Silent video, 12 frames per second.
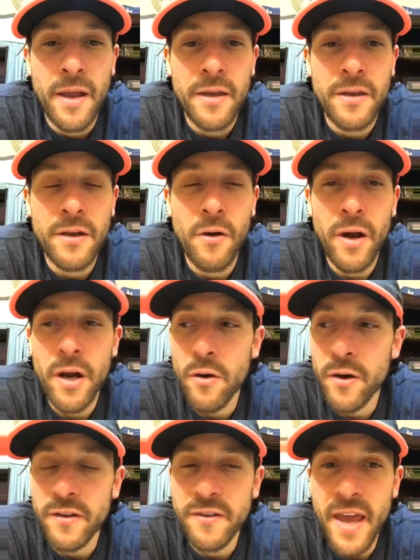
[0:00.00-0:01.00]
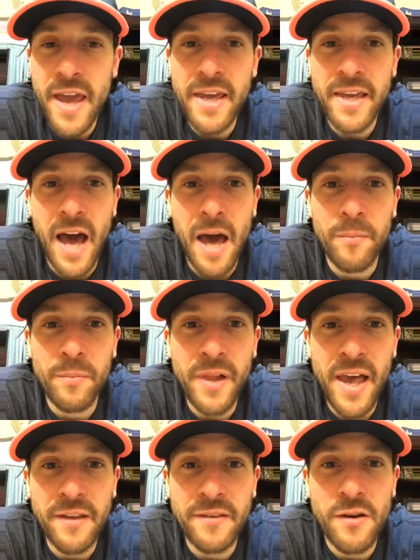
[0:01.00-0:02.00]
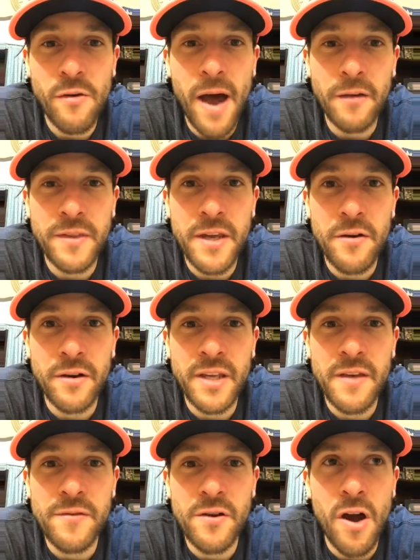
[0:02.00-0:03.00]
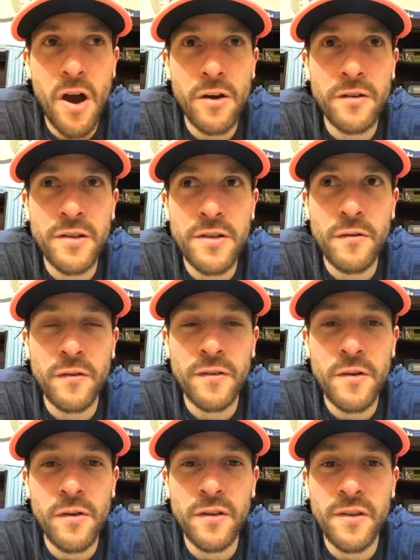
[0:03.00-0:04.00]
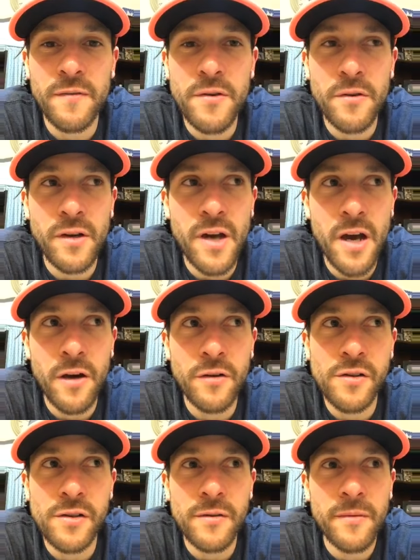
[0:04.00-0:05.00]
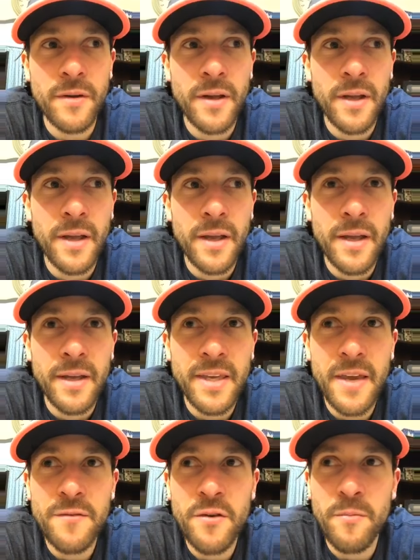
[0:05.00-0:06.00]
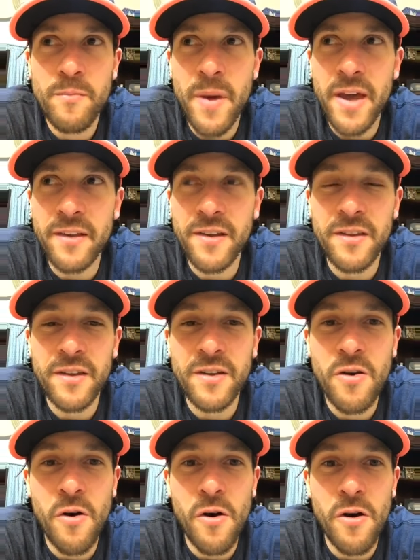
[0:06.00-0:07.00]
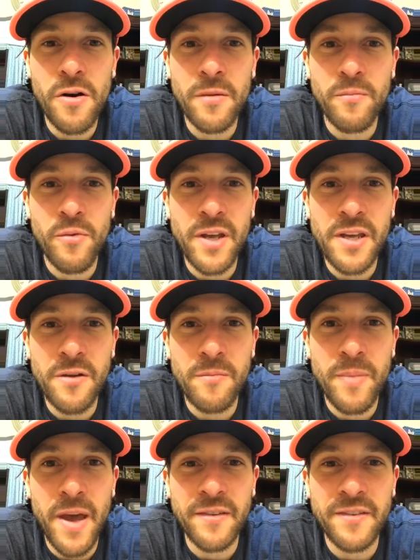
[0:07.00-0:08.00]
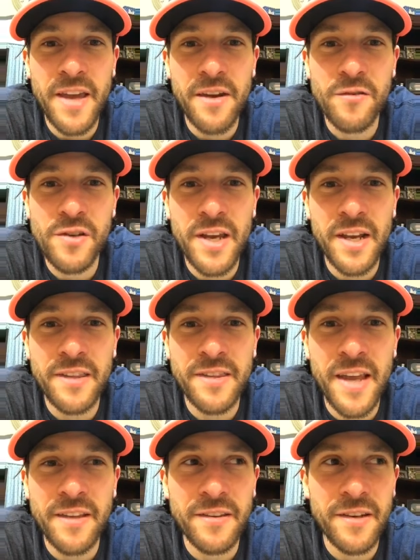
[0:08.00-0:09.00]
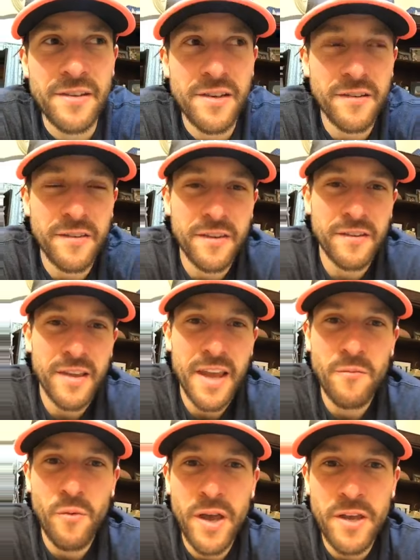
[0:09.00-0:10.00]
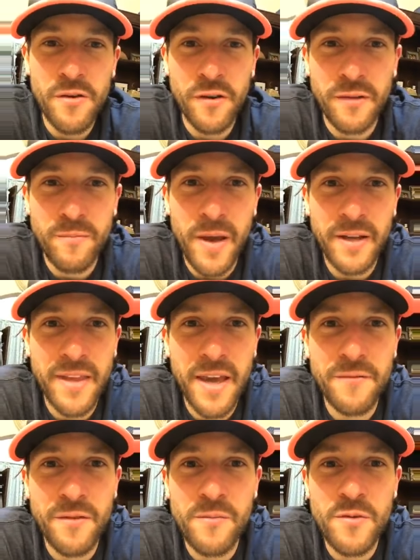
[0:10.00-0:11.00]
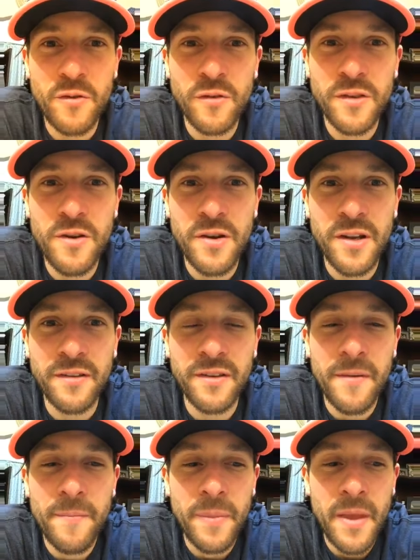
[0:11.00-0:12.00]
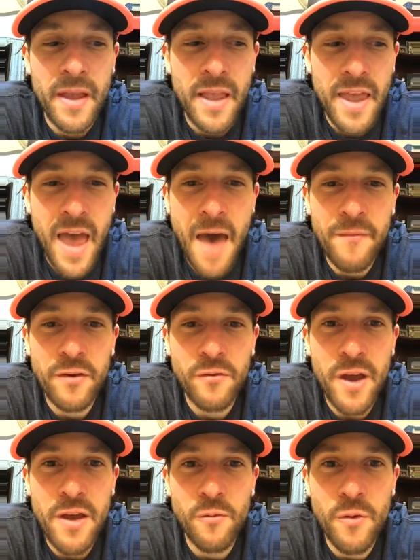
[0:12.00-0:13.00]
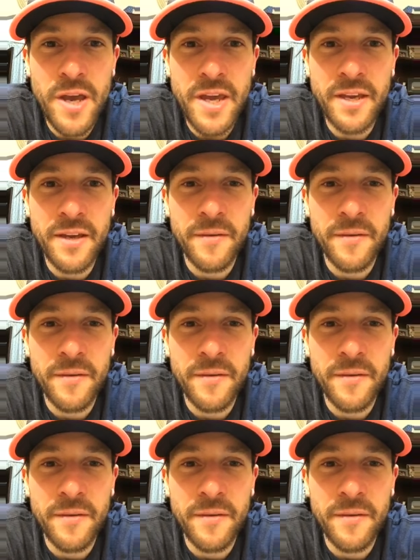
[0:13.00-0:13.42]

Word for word: You know what I always say? God bless. Go out there and give your heart to your students if you're a coach. Give your best on the court. Bring your best energy and intensity just the same way you expect that from your students. Have a great week.